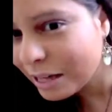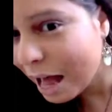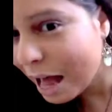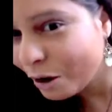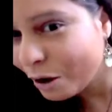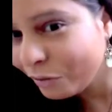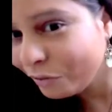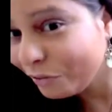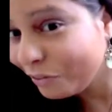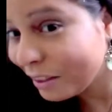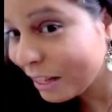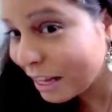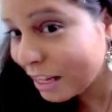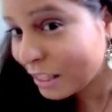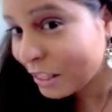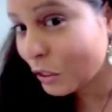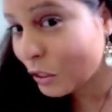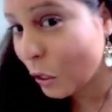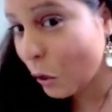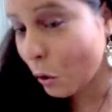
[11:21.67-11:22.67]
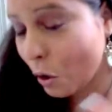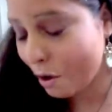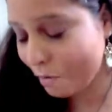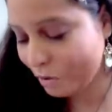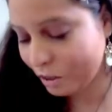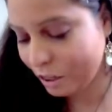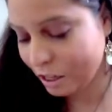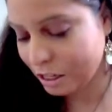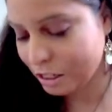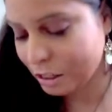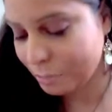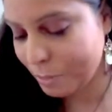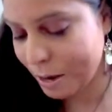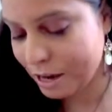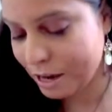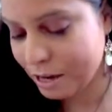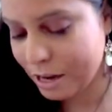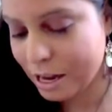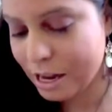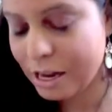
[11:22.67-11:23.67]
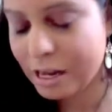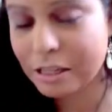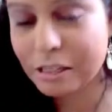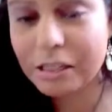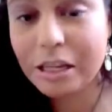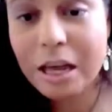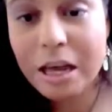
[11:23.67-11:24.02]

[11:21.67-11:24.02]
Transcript: I don't think so. Everything's blend in.